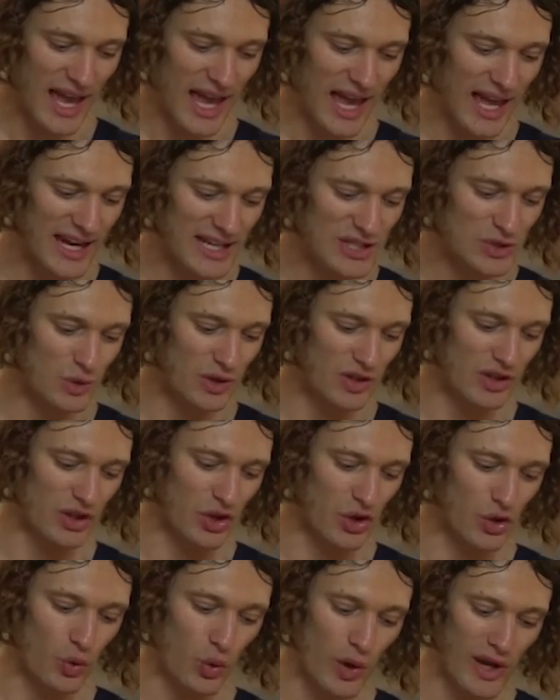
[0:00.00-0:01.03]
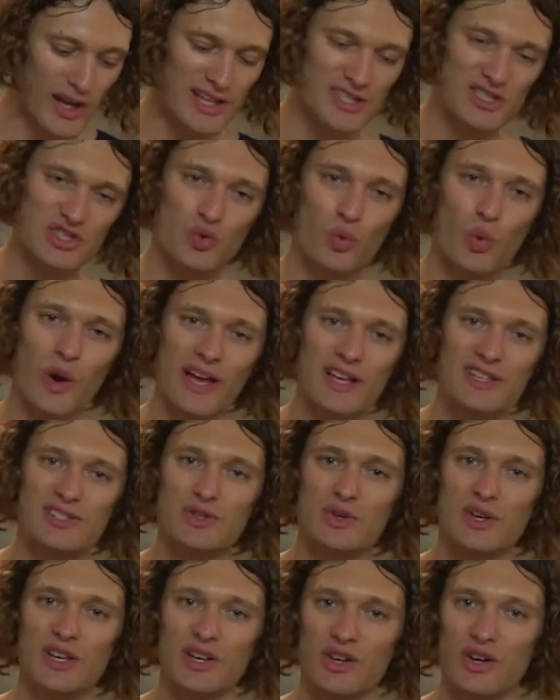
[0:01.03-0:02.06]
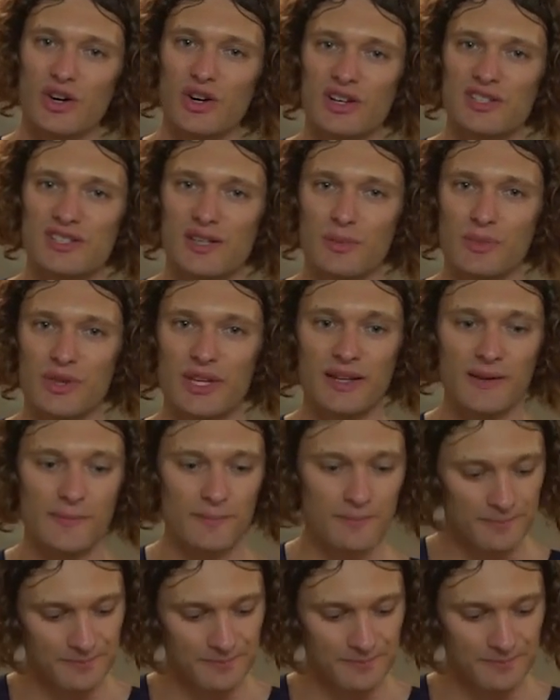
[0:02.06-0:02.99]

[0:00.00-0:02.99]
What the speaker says: and it's one of the quickest ways you can cook something